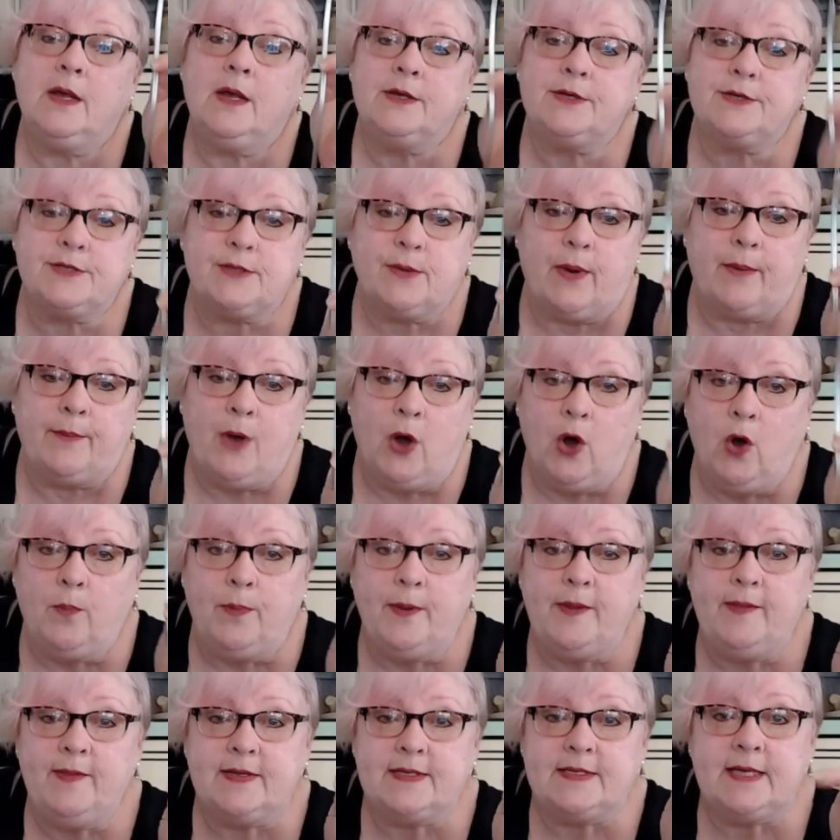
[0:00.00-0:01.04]
So I'm
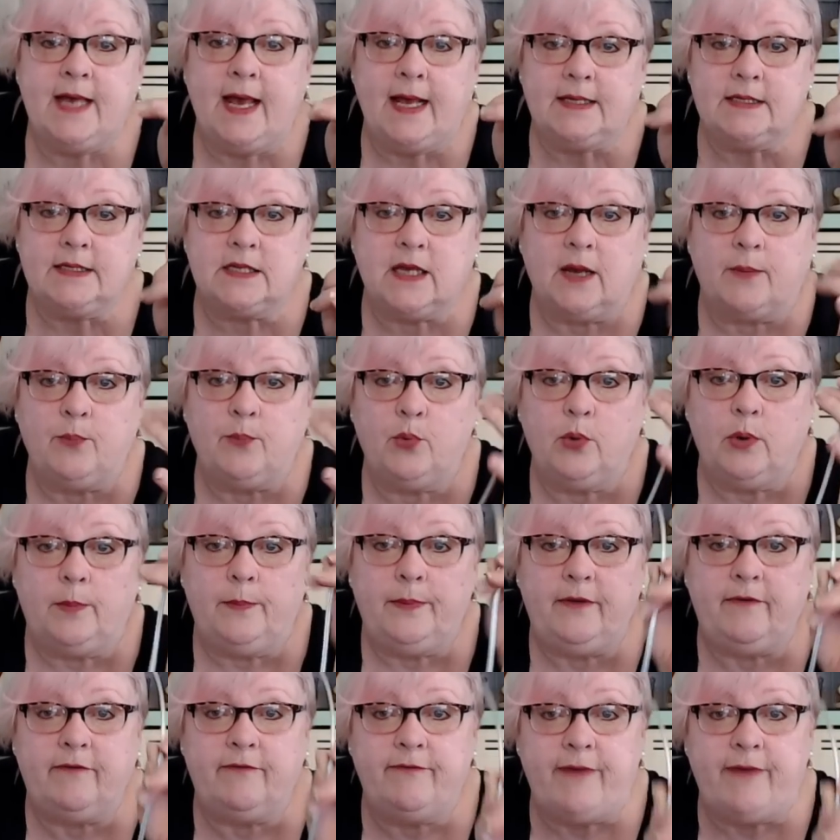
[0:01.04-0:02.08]
hoping this heads up will
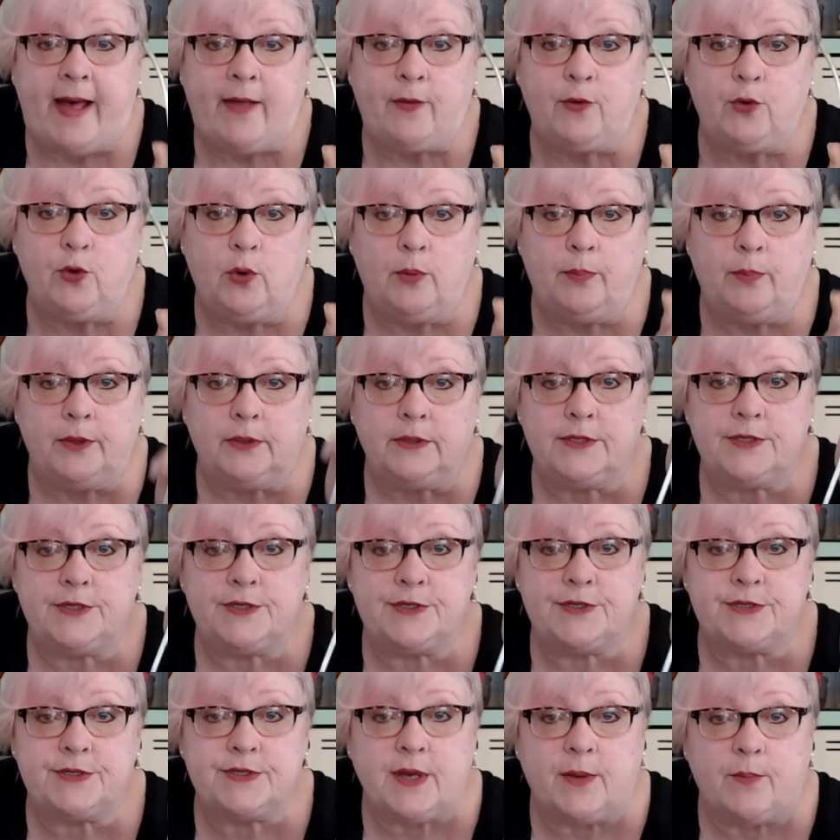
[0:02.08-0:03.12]
be valuable to
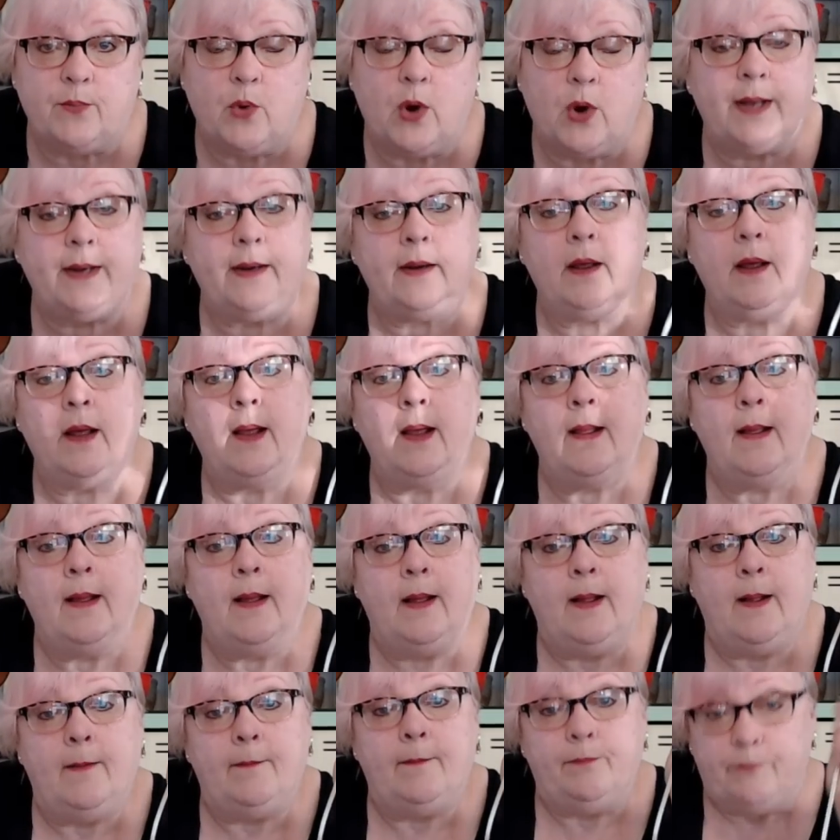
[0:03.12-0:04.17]
someone
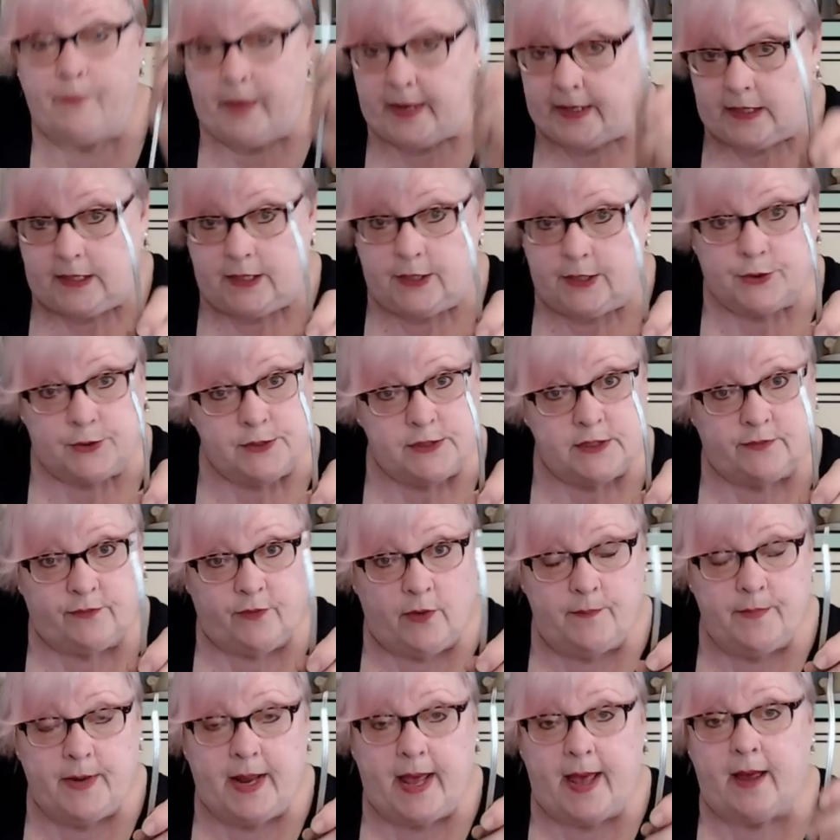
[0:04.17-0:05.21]
many years
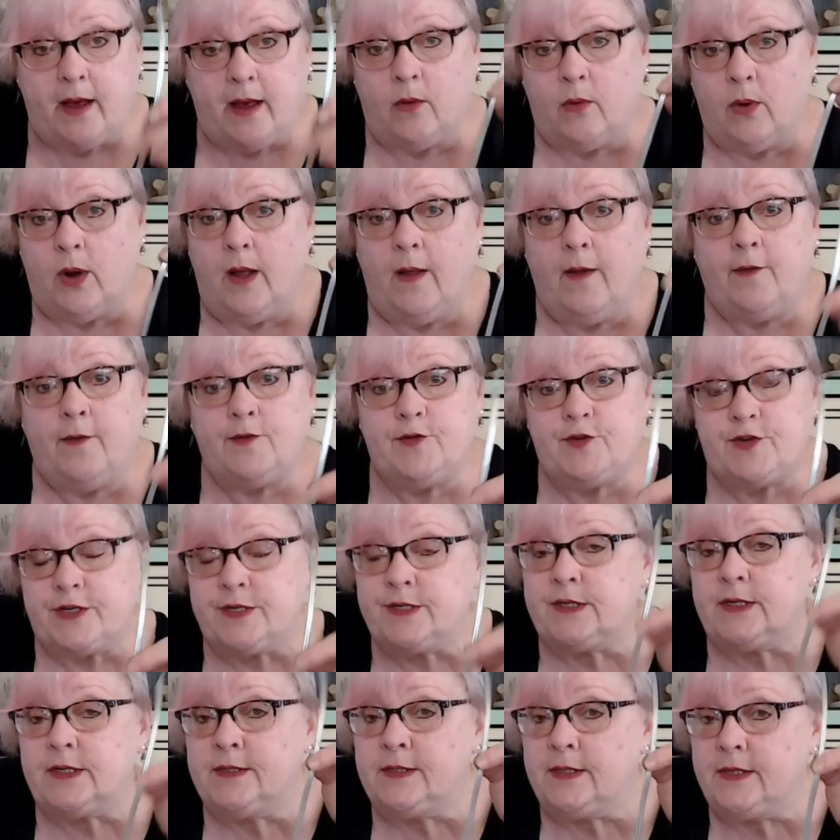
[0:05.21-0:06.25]
from now,
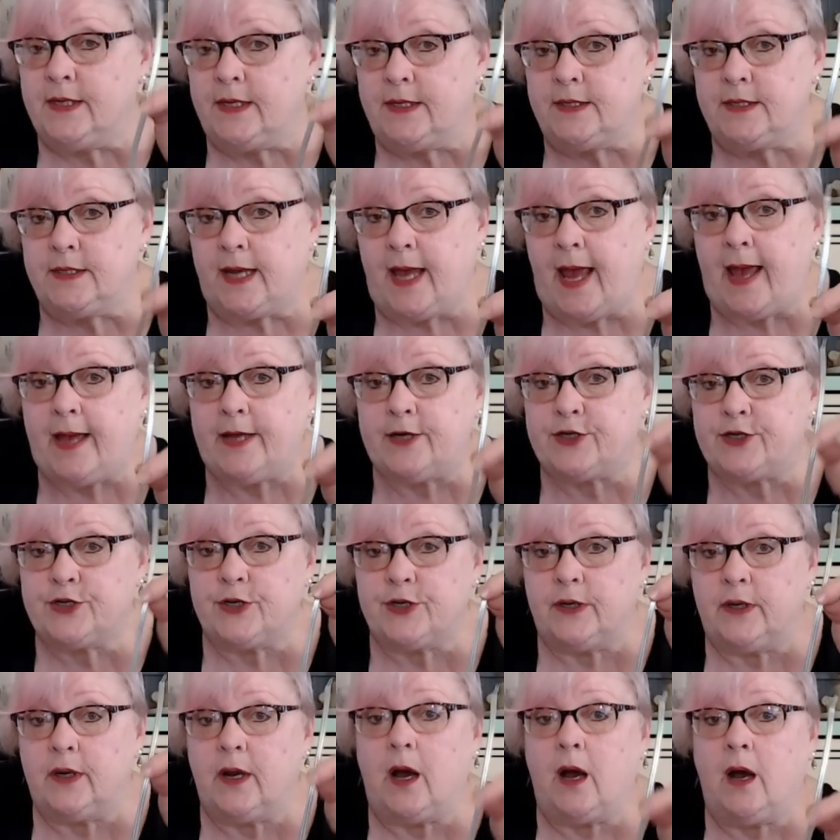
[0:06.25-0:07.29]
just as an
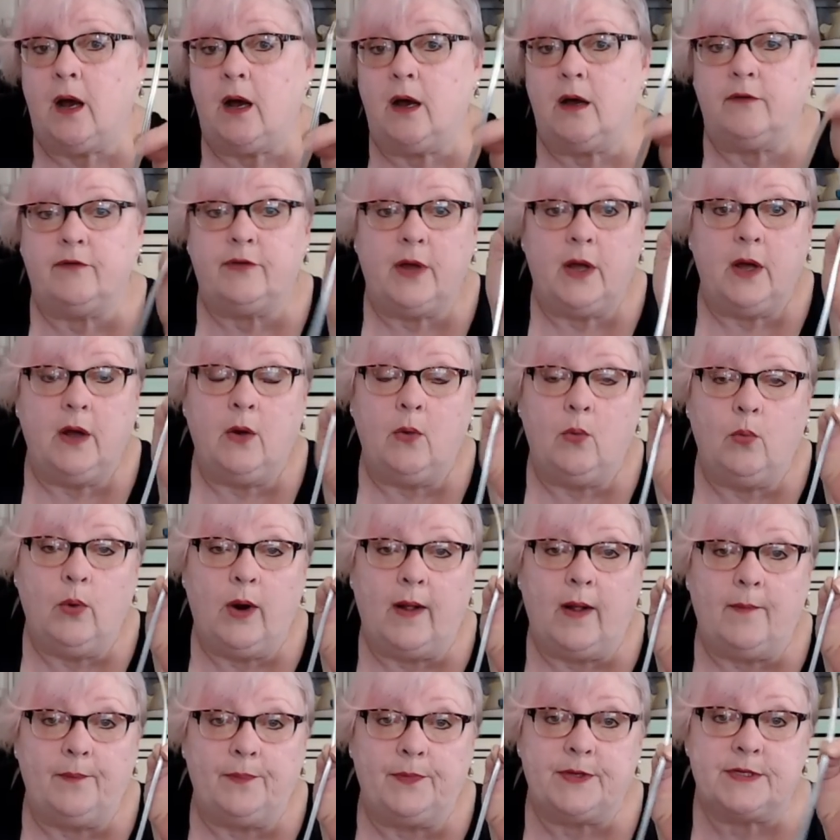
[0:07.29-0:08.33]
indication of,
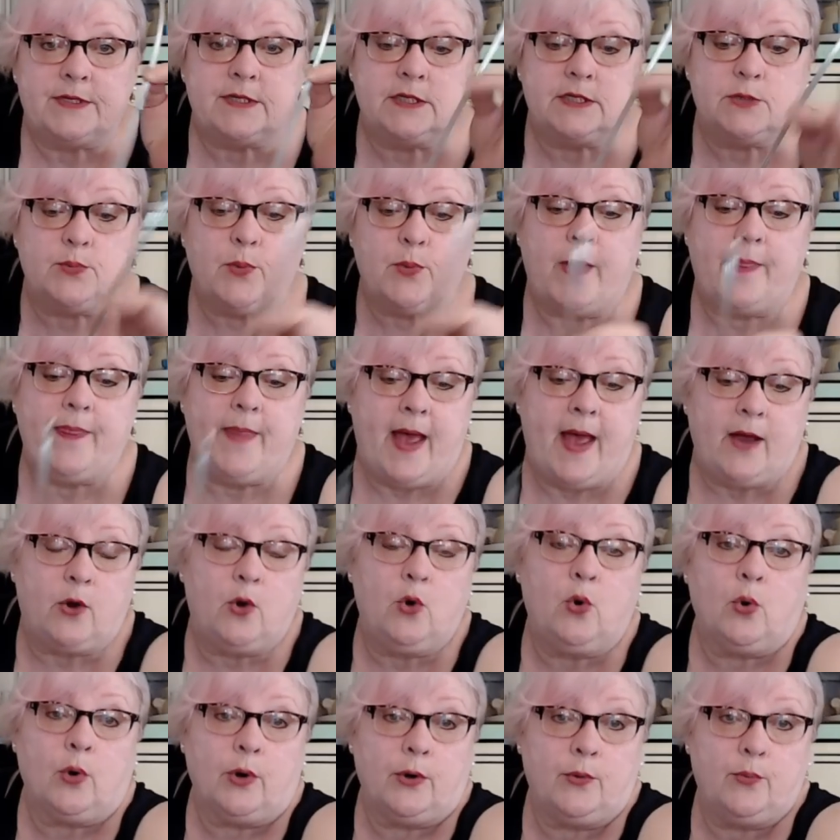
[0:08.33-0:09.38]
well, this is when that
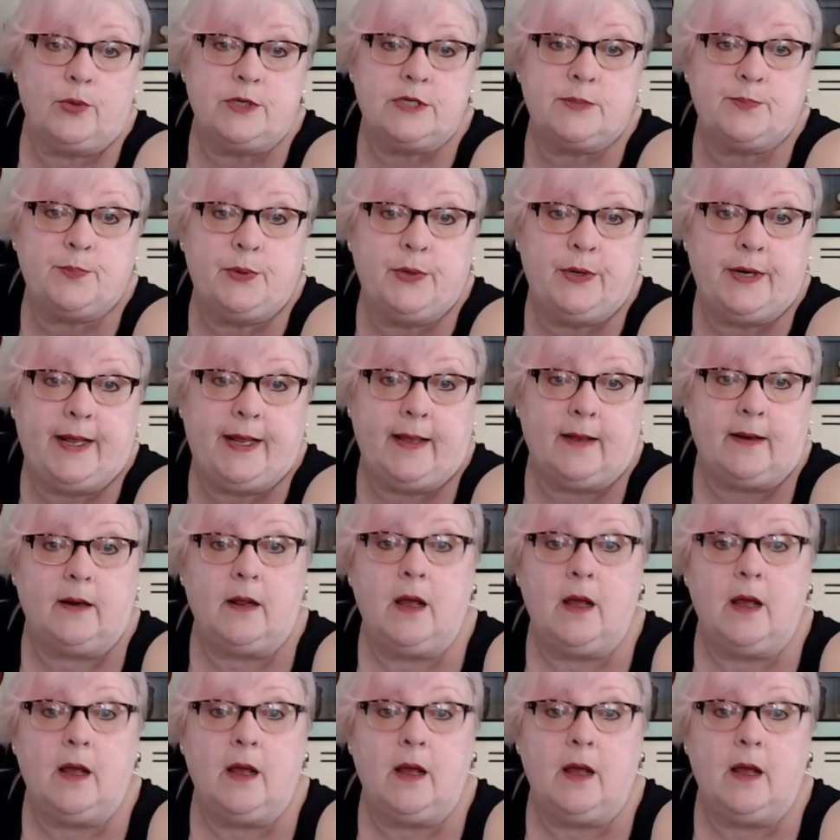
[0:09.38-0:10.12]
cord was put in,